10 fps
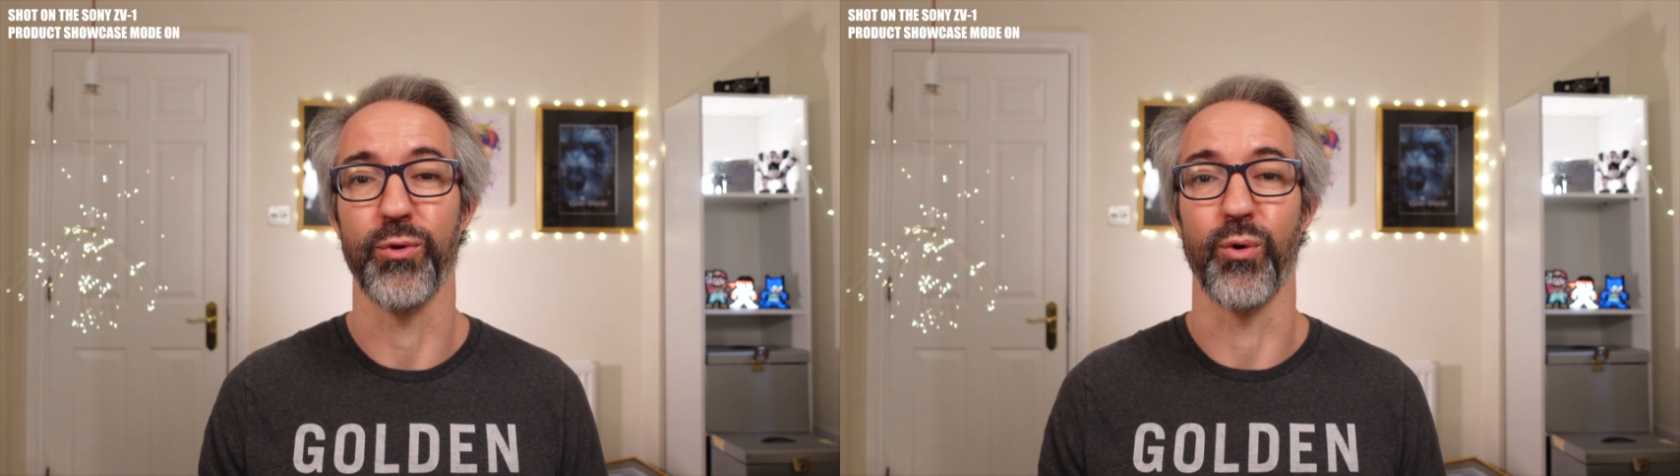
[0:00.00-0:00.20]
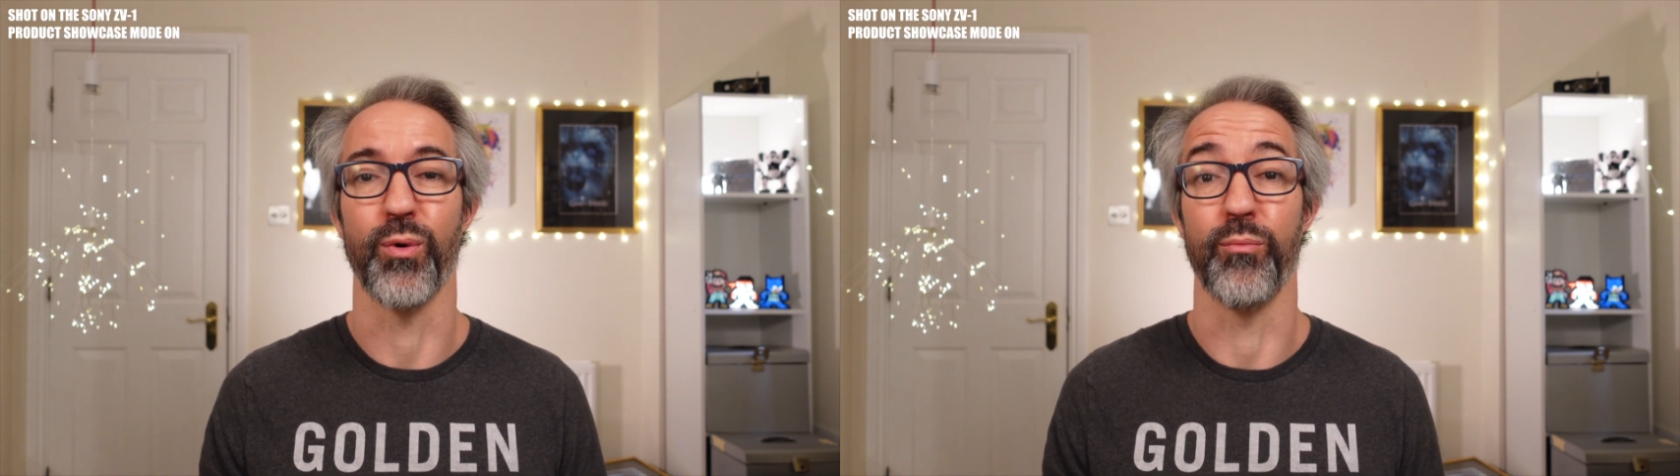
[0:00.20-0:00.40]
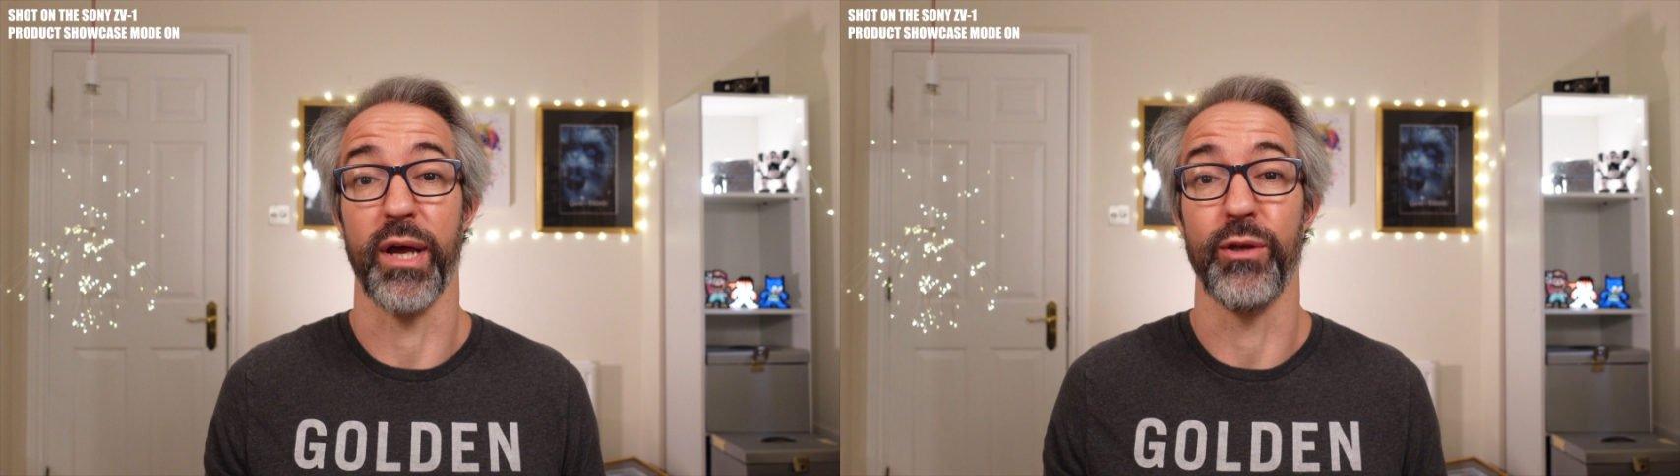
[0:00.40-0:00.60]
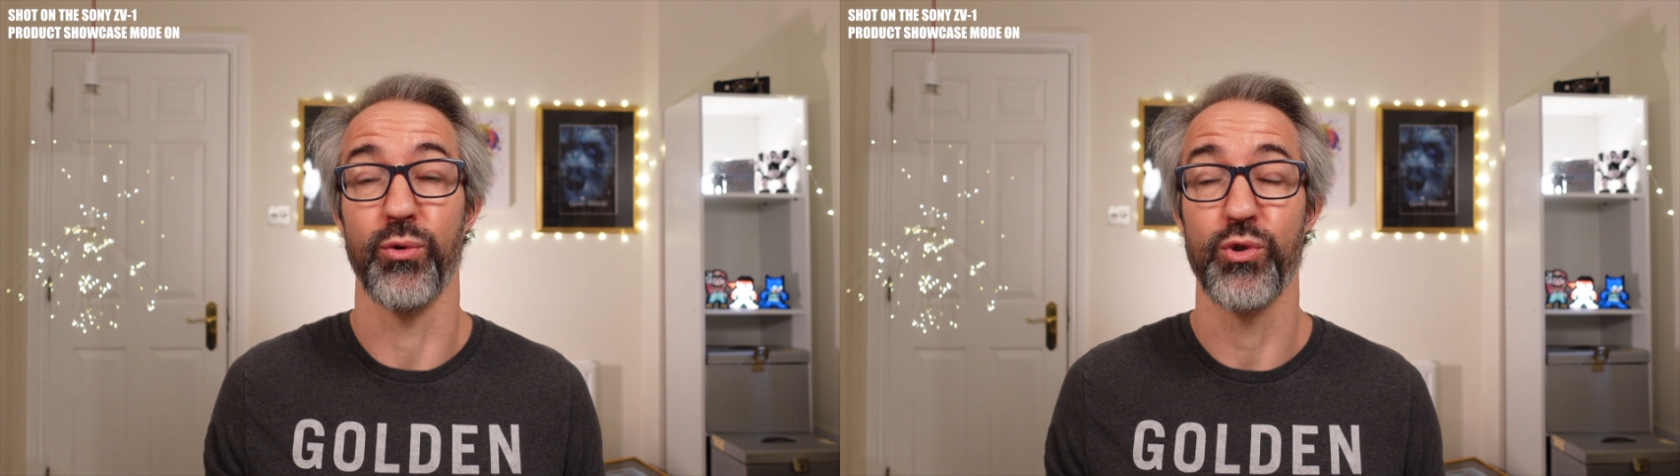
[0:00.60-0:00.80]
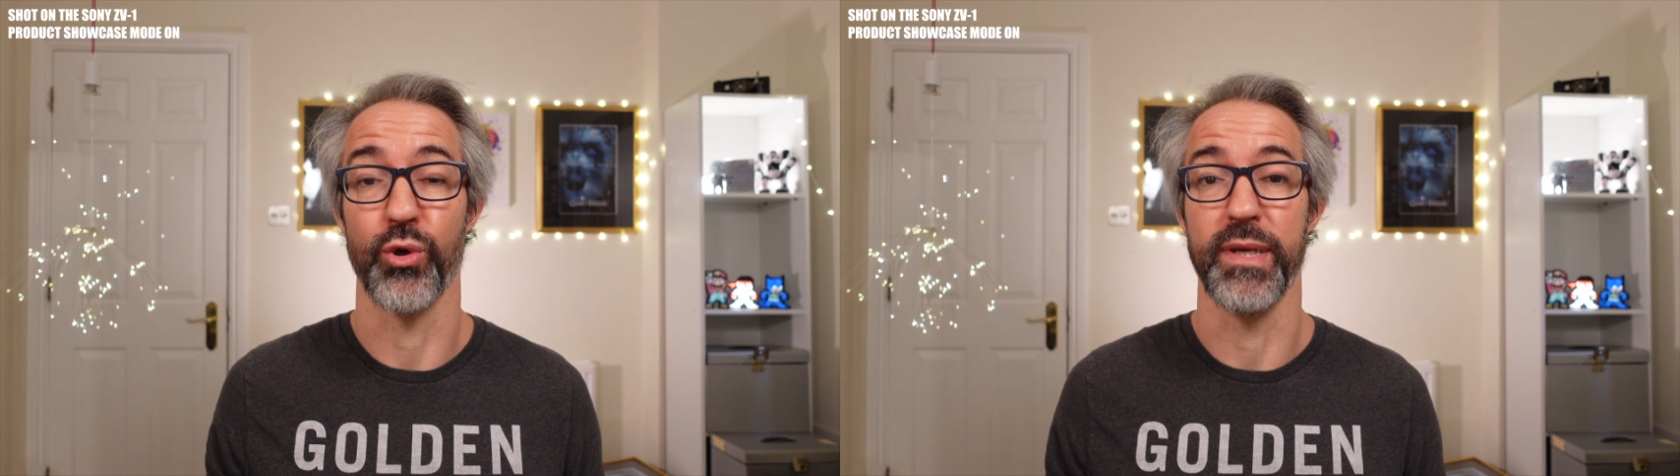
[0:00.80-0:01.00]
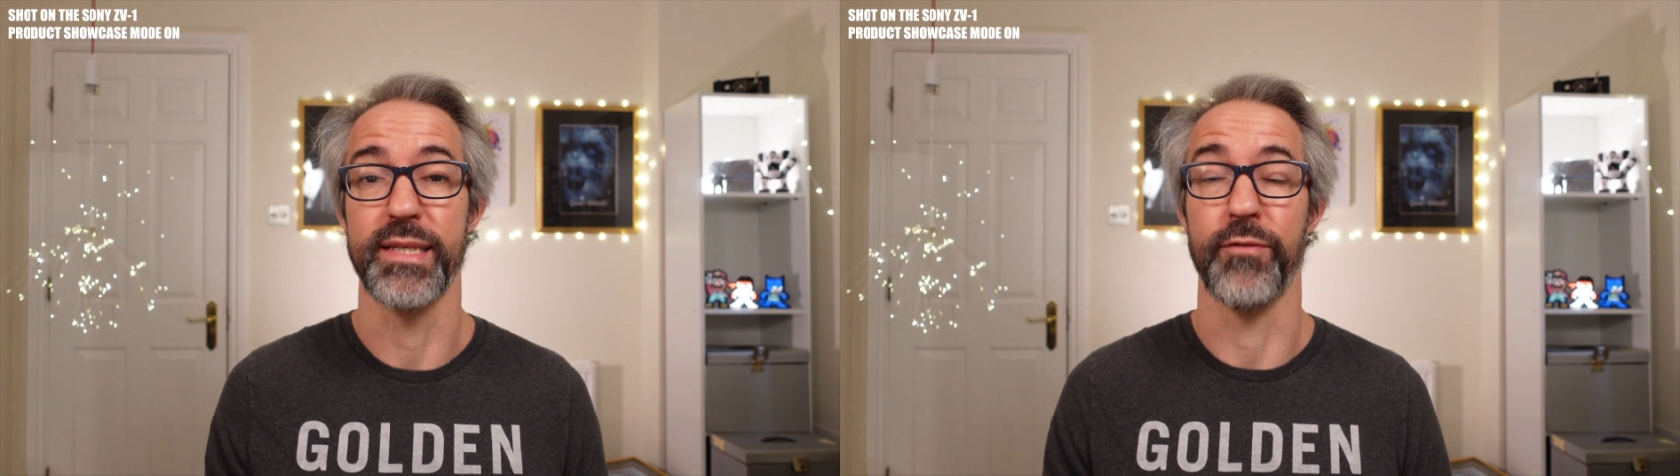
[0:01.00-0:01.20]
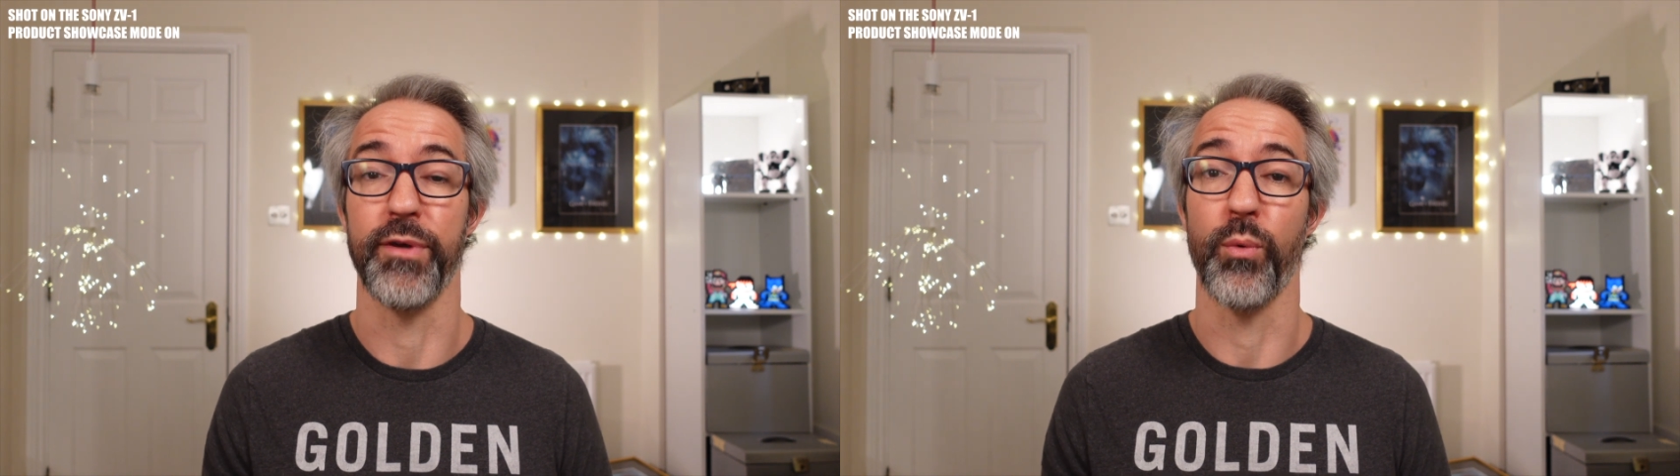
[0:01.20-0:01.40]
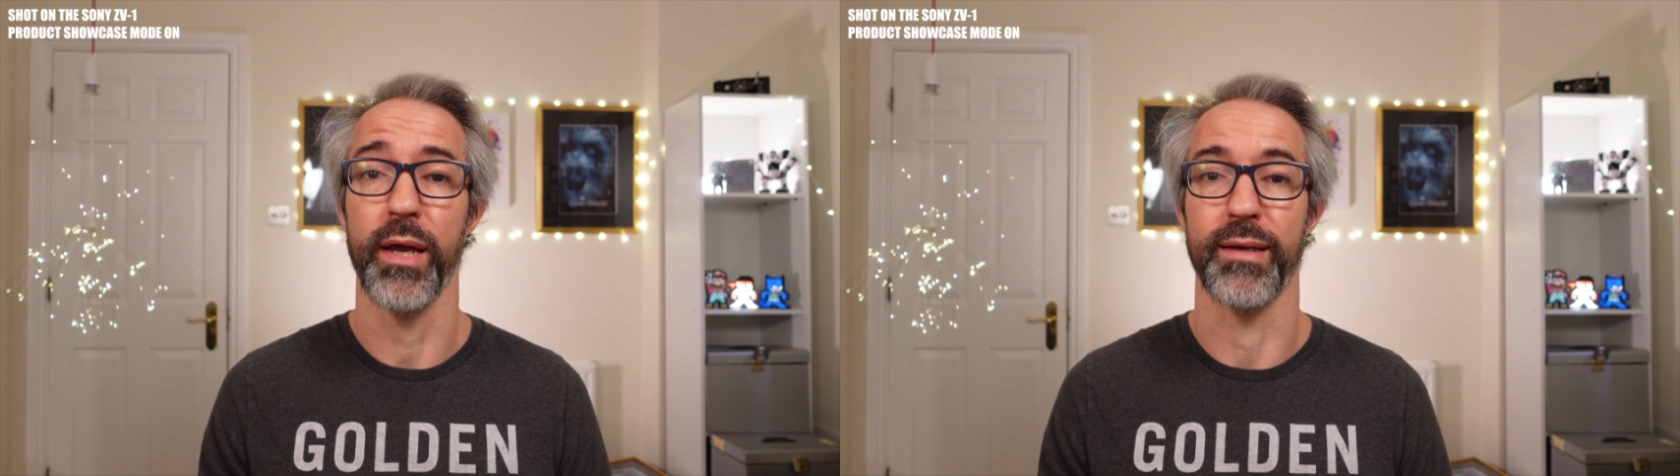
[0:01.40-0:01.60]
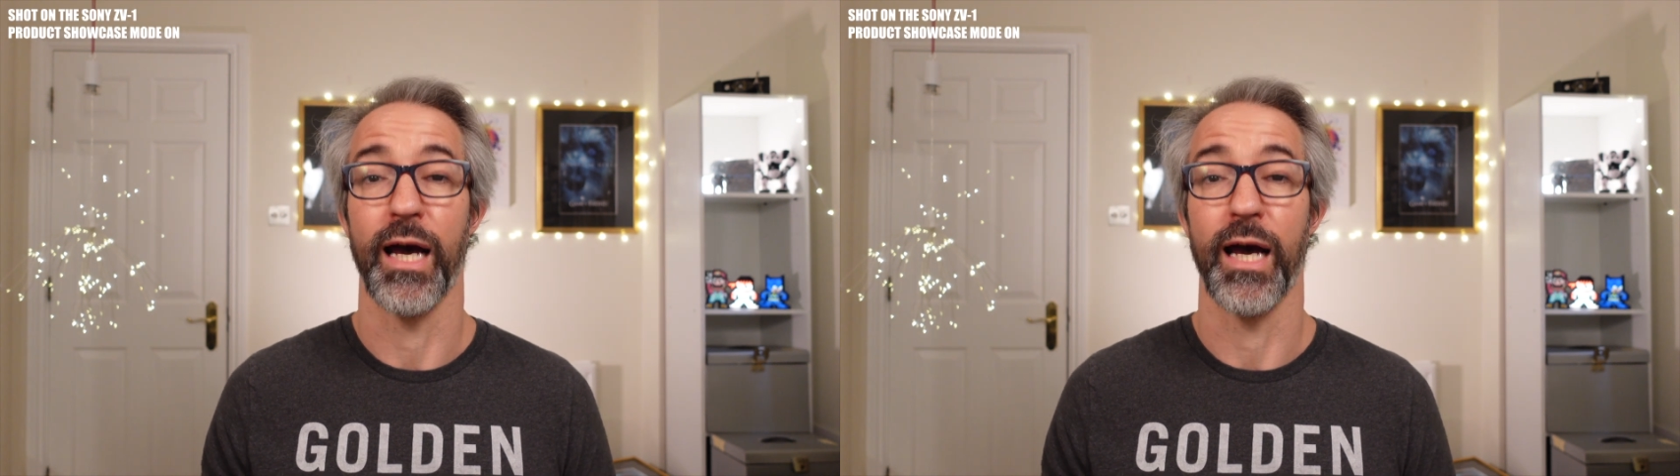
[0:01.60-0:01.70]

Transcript: your brand new Sony ZV-1.